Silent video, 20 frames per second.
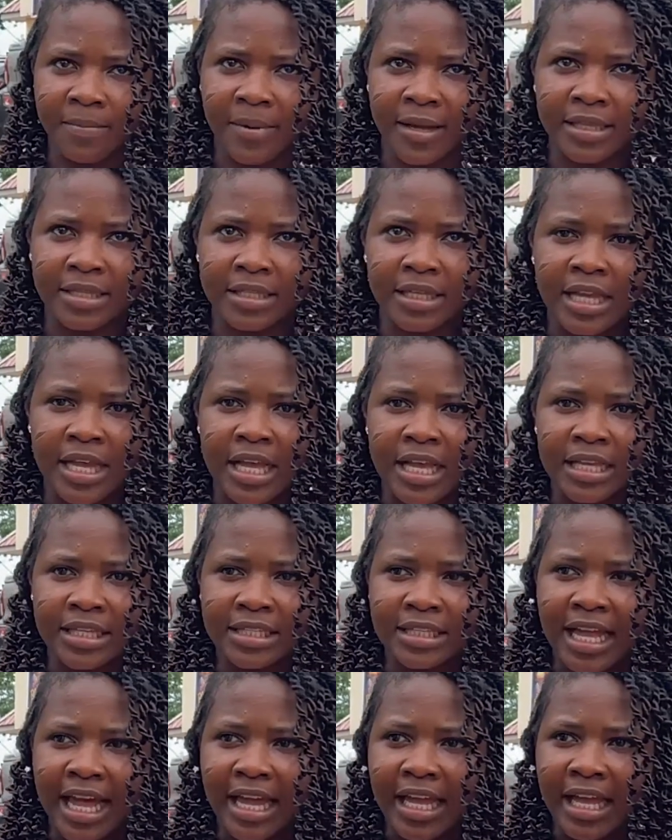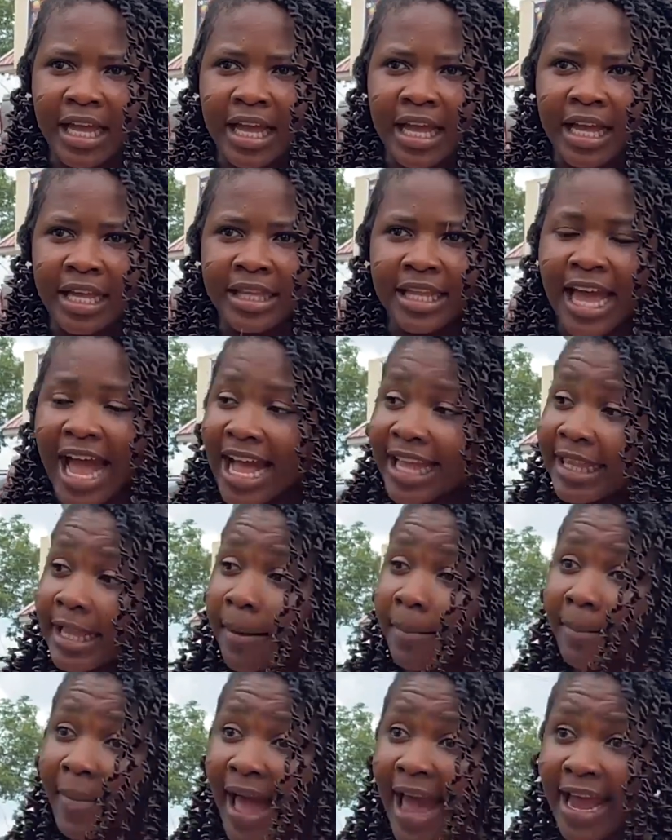but it's like they
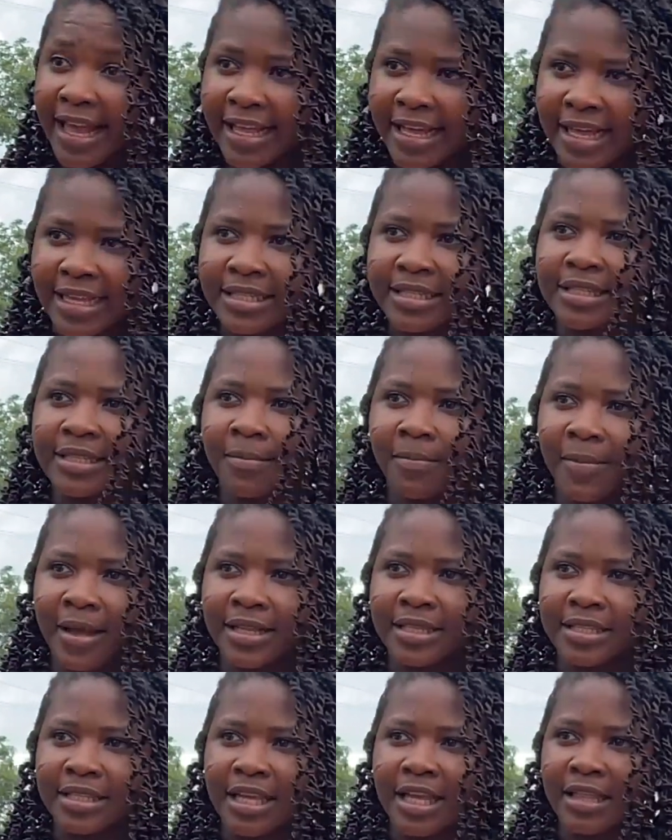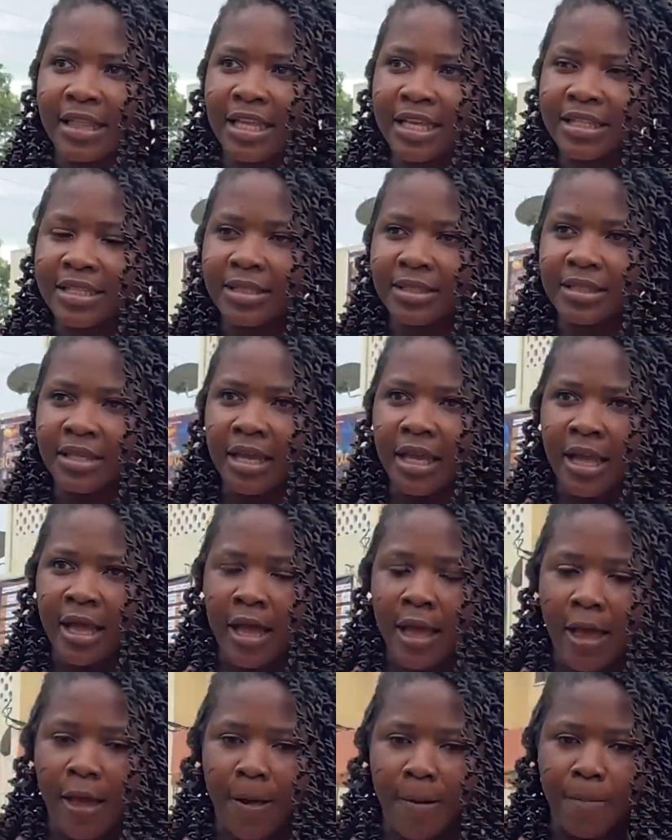undermine us. But this
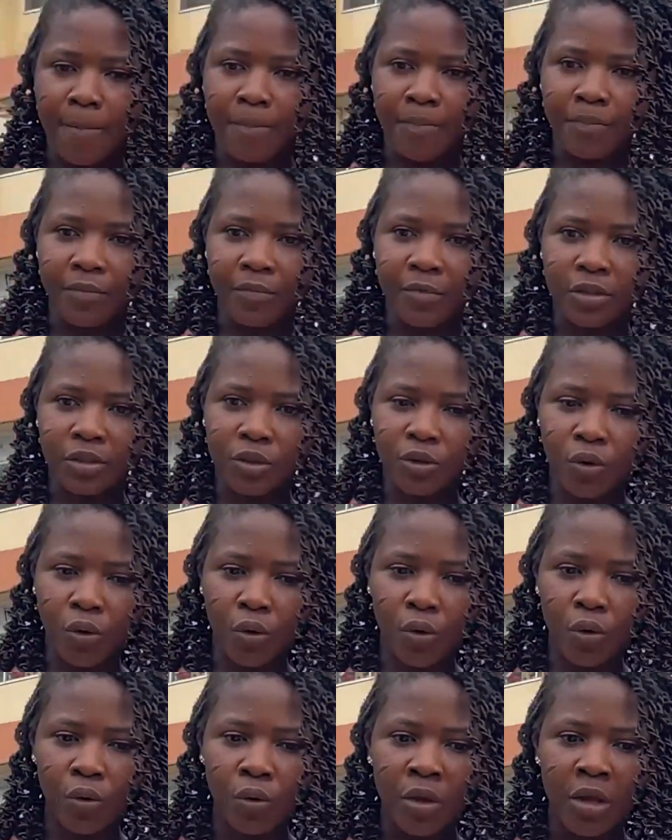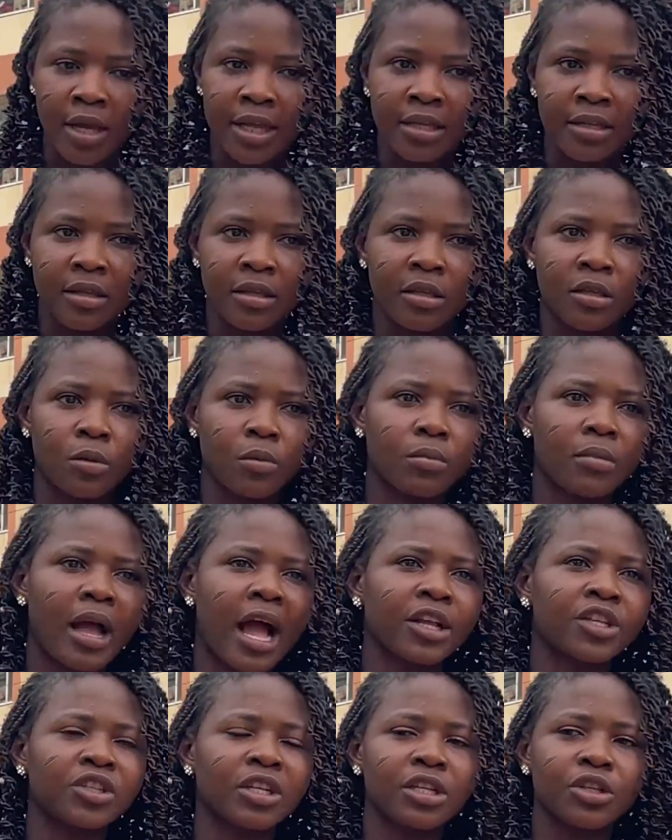um, school
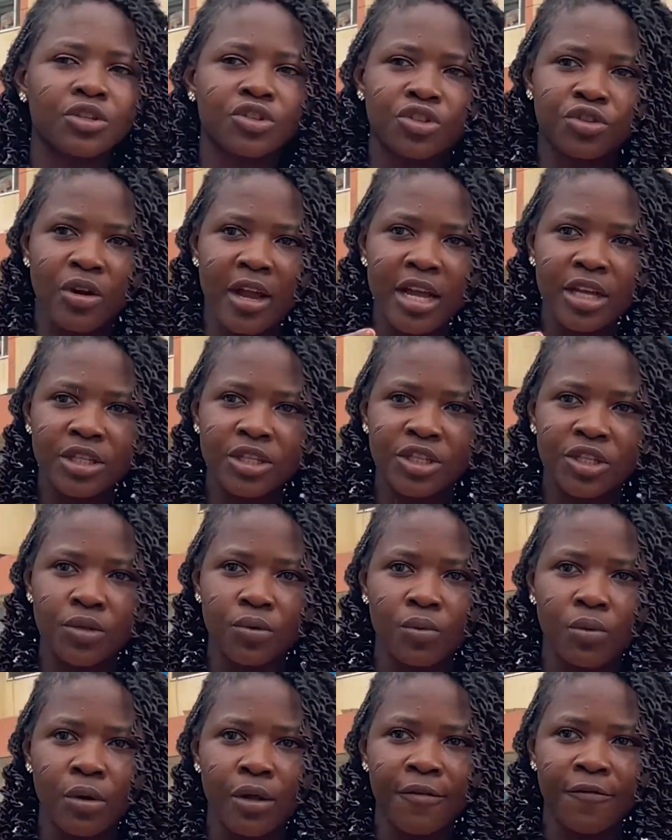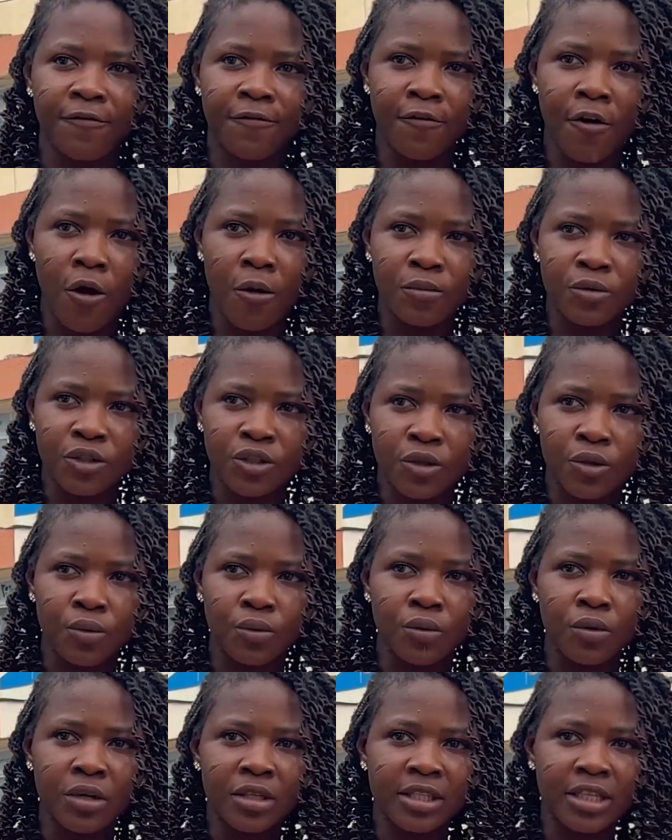actually trains you, informs
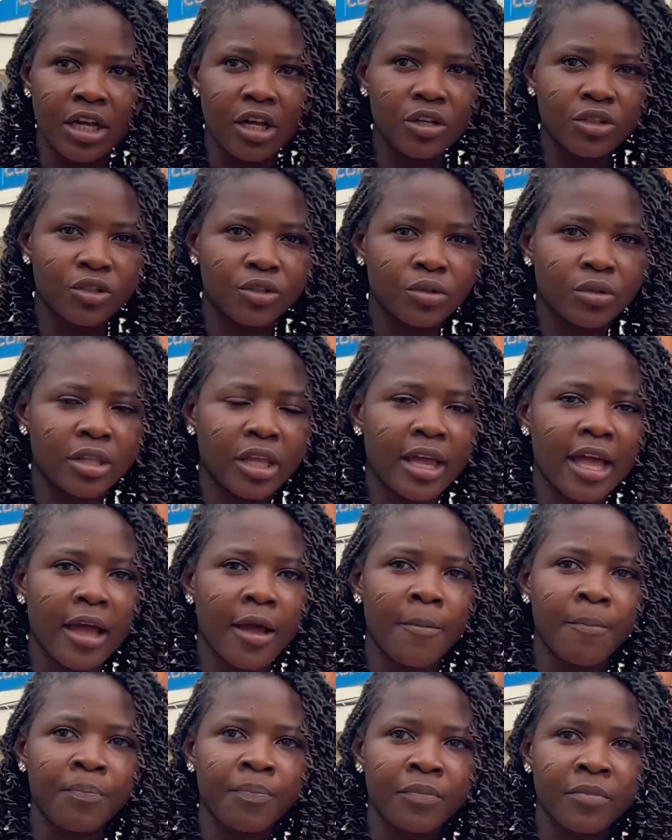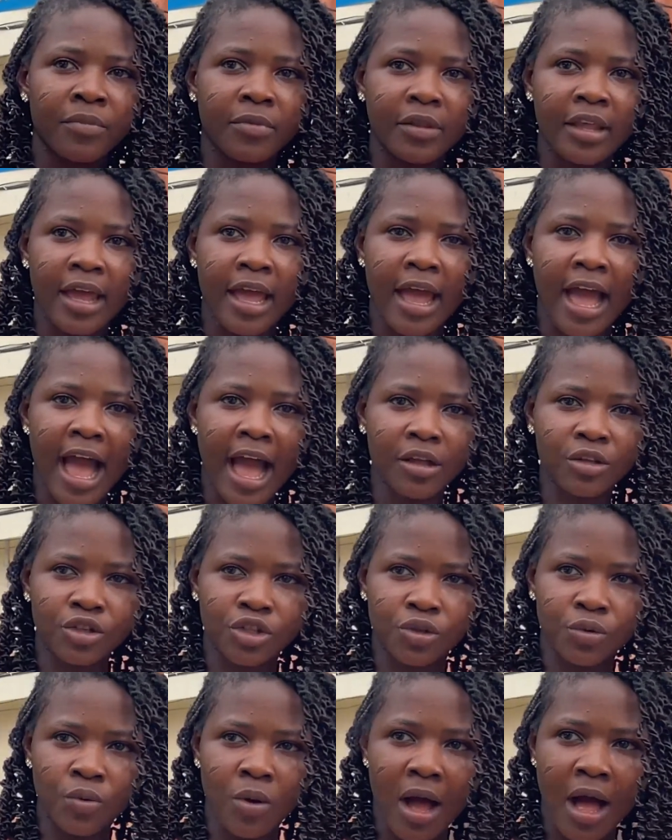you, tells you the, the
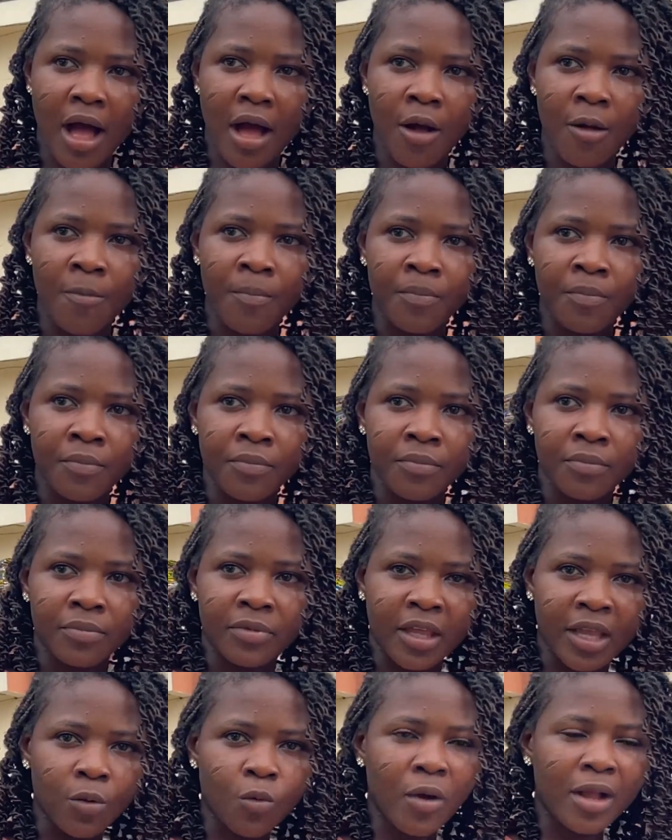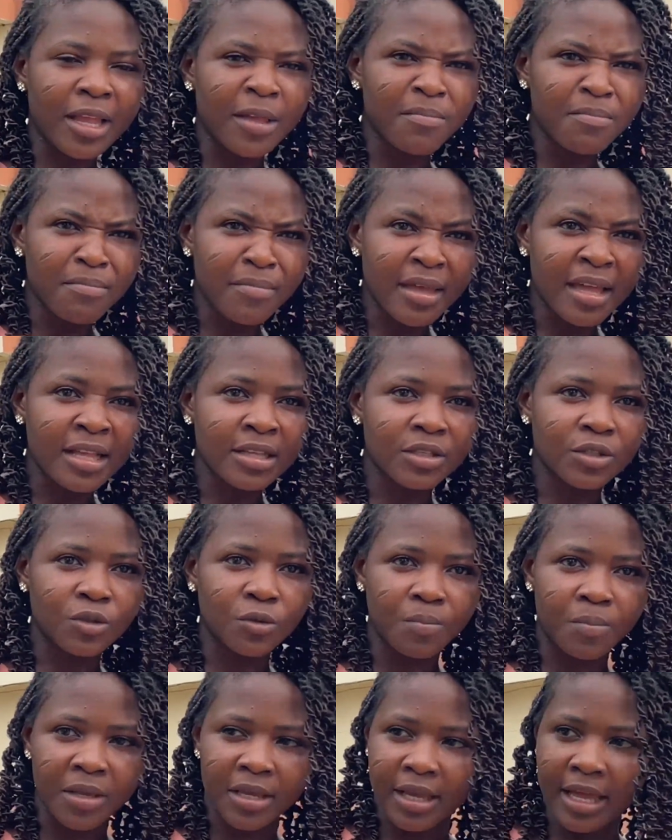actual thing, what it means to
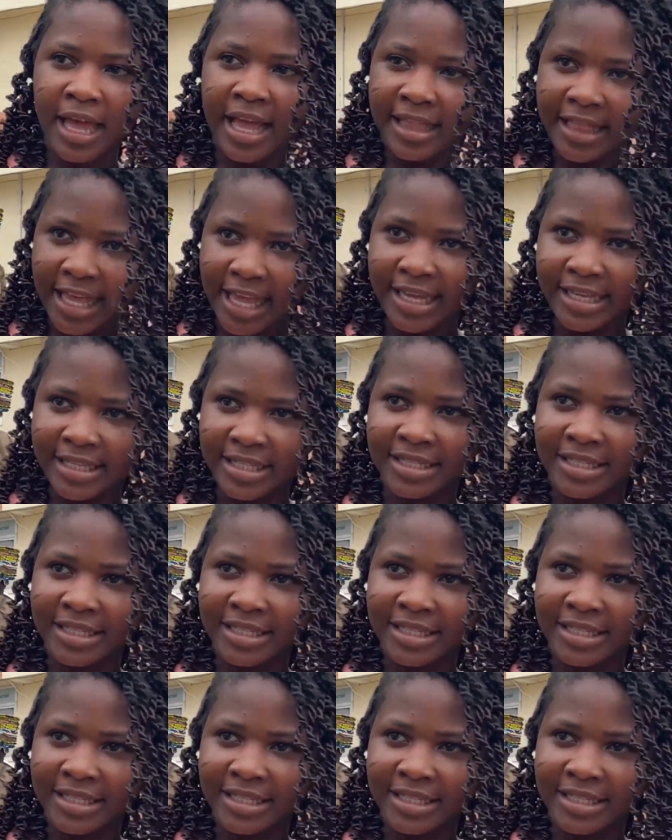be a lady.